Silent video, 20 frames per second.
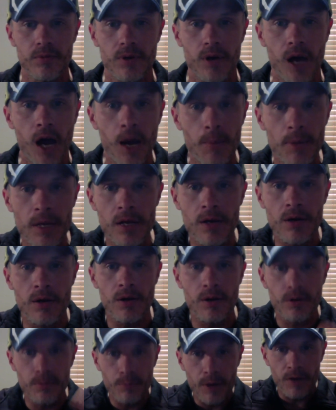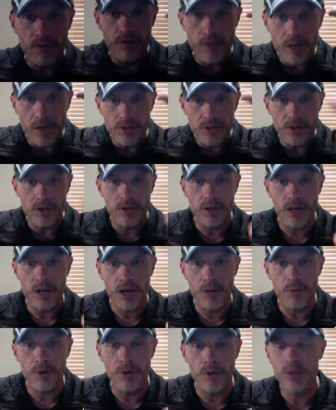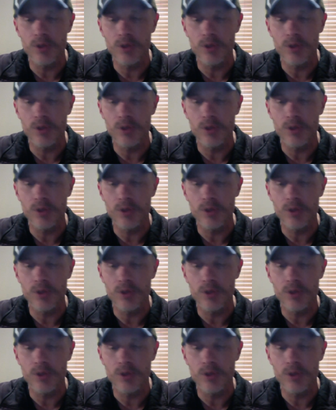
I'm here, my face on camera,